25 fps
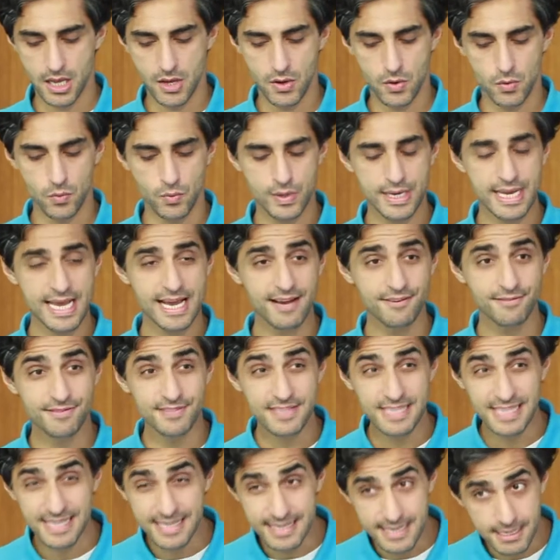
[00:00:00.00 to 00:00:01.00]
We have
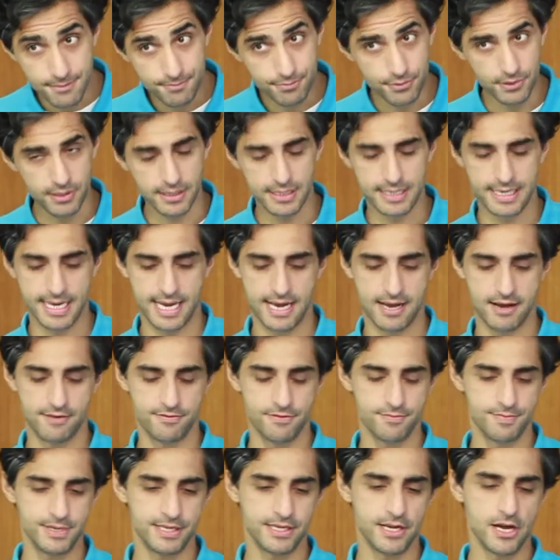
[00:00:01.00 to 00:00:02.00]
deliberately,
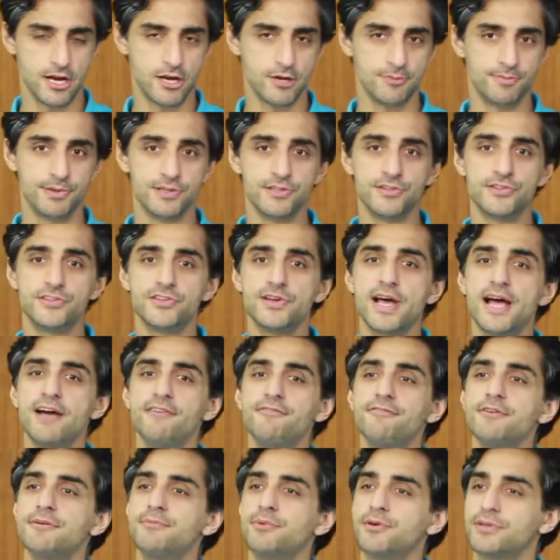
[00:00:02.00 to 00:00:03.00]
however, been open to
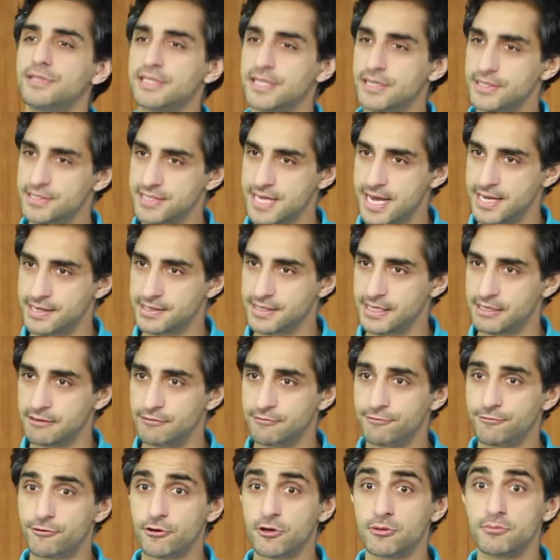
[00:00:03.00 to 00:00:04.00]
everybody
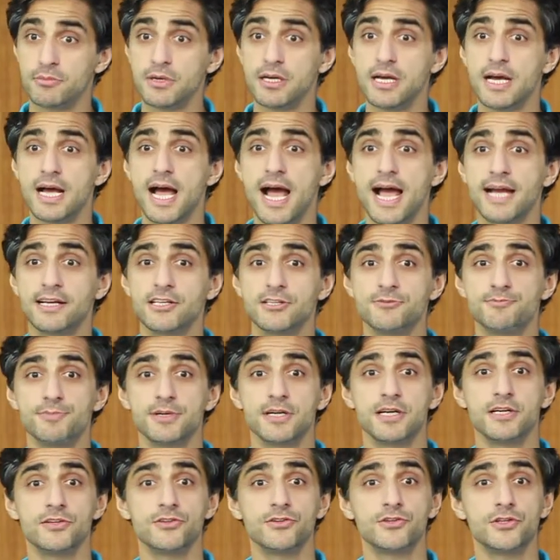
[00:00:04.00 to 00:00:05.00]
attending, from
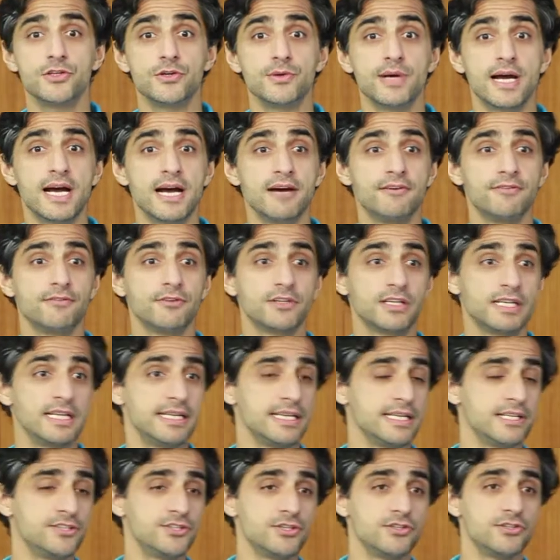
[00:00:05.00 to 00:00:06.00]
experts who have,
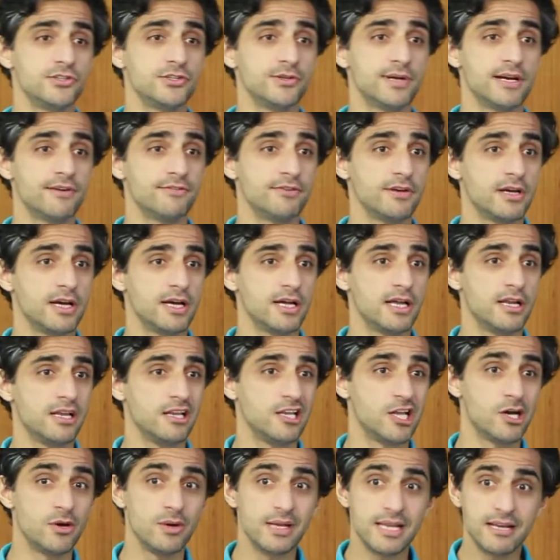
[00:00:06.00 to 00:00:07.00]
clinicians who have
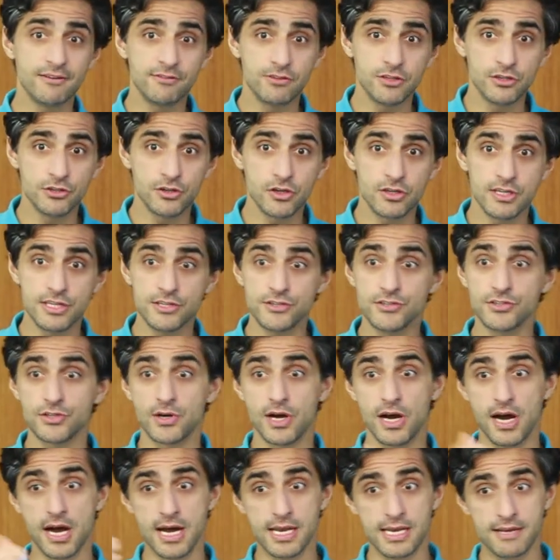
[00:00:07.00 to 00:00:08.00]
lower level of knowledge to
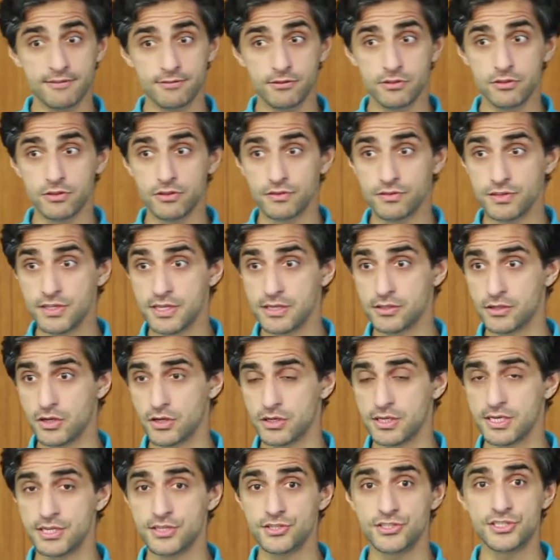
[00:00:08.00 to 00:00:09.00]
higher level of
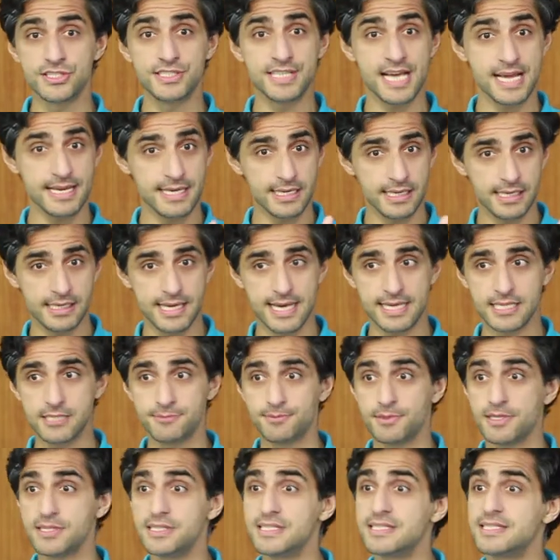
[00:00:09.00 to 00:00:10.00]
knowledge, technical
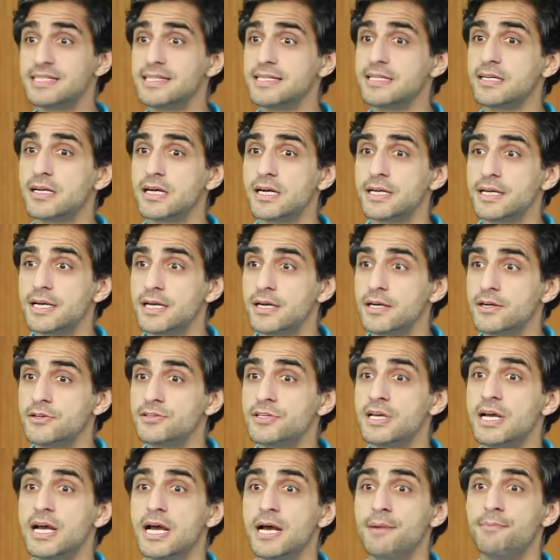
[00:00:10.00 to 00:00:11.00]
experts,
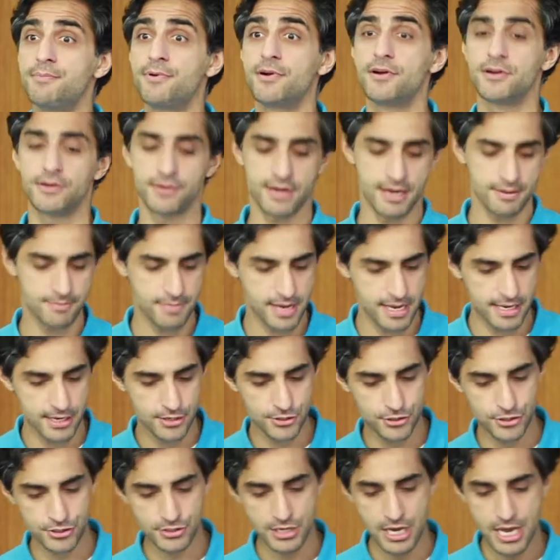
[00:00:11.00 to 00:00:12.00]
CIOs, and program
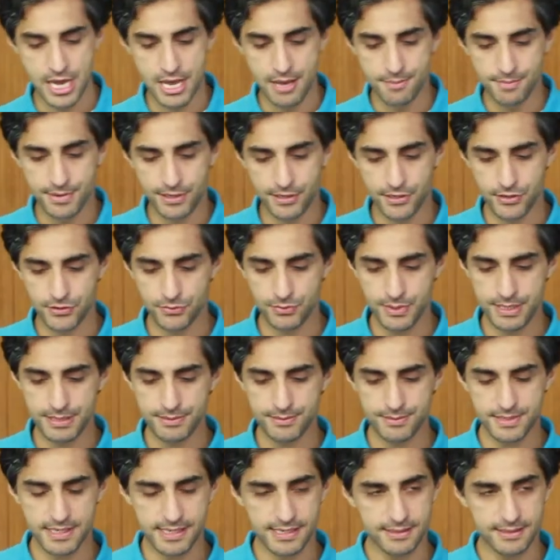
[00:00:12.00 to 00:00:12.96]
managers, because we